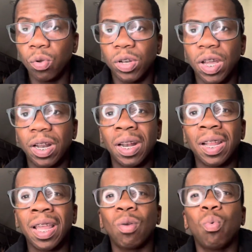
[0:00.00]
And
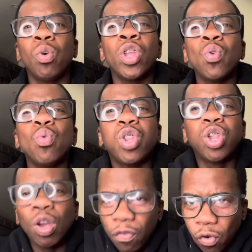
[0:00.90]
like, what do you
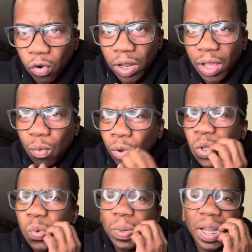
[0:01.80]
look for? Like, what do
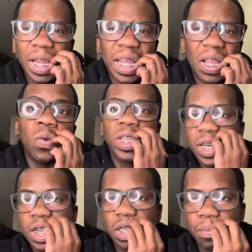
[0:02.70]
you be like, oh yeah,
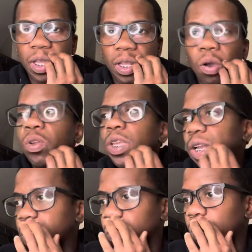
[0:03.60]
that's a man. Oh yeah,
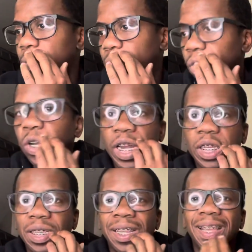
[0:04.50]
that's a woman. Oh yeah,
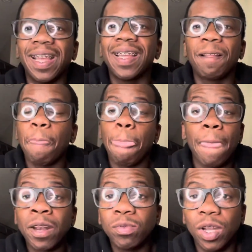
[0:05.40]
that's like,
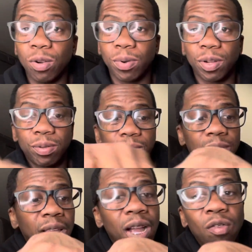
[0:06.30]
I don't know, bro.
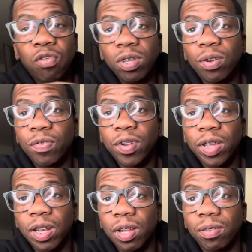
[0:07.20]
Like, I really don't
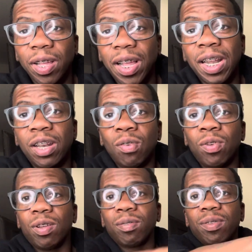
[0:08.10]
fucking know. Like, I don't
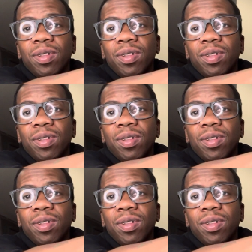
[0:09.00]
know.